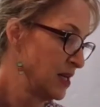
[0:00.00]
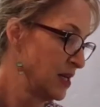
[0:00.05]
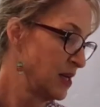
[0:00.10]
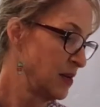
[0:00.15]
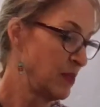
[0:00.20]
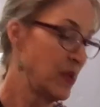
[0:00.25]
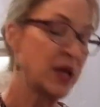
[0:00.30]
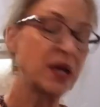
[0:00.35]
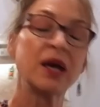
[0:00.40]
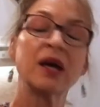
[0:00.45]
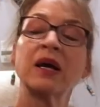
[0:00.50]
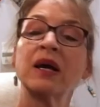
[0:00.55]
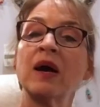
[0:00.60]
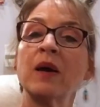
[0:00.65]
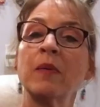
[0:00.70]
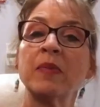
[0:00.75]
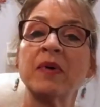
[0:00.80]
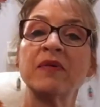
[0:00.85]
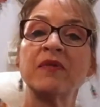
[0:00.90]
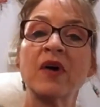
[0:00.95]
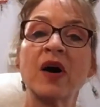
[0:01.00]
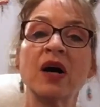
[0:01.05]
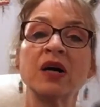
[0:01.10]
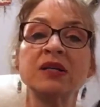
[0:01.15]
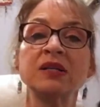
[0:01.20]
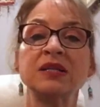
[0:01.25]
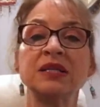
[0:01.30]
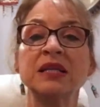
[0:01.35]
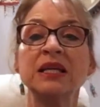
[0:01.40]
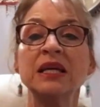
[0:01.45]
make a cup of hot
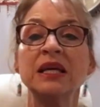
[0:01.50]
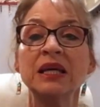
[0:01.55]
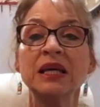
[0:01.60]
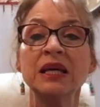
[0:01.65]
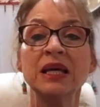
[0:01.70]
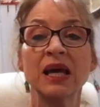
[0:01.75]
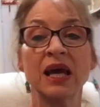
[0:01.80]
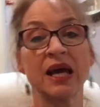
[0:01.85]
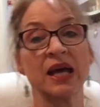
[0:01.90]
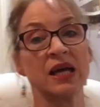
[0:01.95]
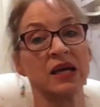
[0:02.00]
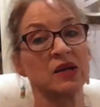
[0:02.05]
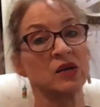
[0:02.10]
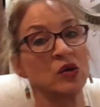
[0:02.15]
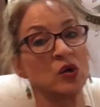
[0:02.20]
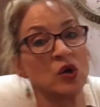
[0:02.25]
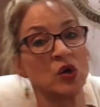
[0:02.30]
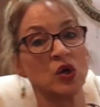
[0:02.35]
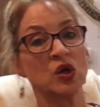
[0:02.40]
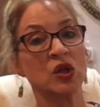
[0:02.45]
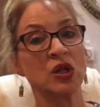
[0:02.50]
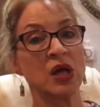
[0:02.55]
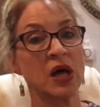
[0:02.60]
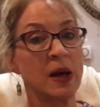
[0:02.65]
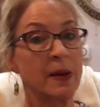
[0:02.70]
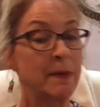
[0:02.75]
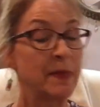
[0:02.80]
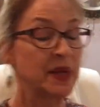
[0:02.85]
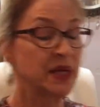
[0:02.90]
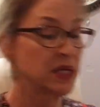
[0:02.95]
tea and curl up
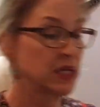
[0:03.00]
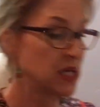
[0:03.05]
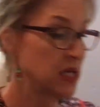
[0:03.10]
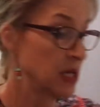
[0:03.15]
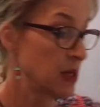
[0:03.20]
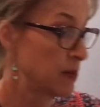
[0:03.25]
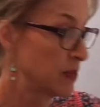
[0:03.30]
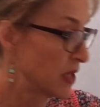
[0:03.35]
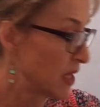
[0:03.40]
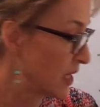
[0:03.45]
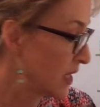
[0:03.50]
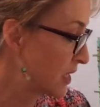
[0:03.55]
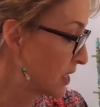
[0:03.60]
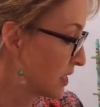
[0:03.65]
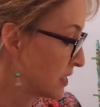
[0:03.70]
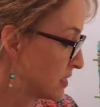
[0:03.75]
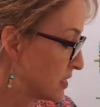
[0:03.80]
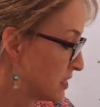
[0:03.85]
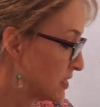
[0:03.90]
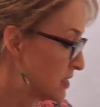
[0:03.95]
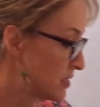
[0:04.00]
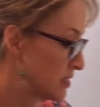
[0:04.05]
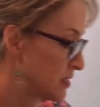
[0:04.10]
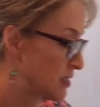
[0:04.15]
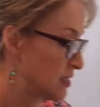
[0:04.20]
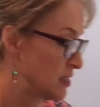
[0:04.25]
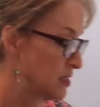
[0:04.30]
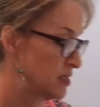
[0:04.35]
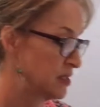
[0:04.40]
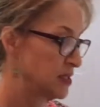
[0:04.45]
in a blanket.
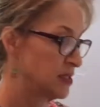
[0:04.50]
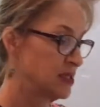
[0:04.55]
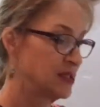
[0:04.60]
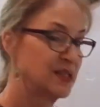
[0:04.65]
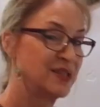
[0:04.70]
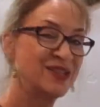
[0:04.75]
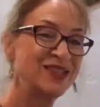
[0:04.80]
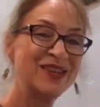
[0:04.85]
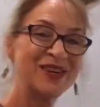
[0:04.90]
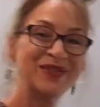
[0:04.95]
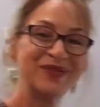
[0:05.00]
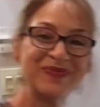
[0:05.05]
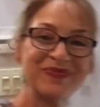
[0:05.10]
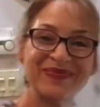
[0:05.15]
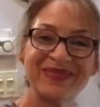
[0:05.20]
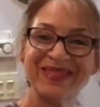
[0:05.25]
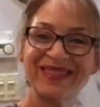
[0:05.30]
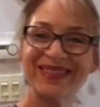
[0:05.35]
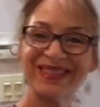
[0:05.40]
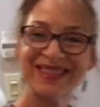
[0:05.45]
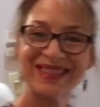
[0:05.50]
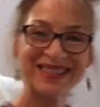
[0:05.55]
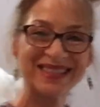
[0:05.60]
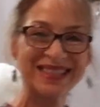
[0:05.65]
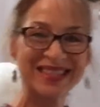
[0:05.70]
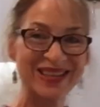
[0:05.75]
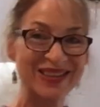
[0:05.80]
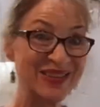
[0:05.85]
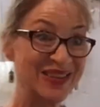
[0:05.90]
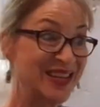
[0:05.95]
So
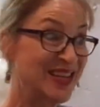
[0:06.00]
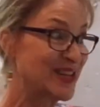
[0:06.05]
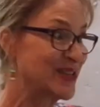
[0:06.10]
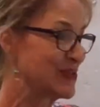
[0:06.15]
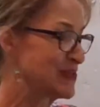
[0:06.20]
there we go.